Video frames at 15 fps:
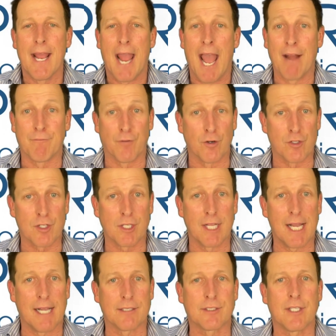At first
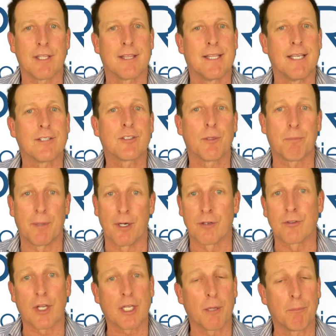glance, this
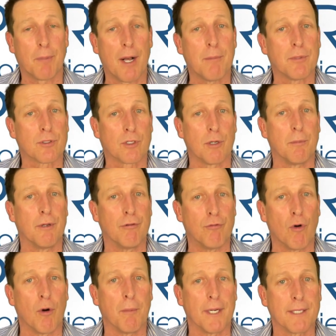appears like a bubble could be
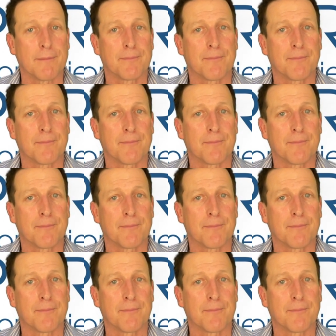forming.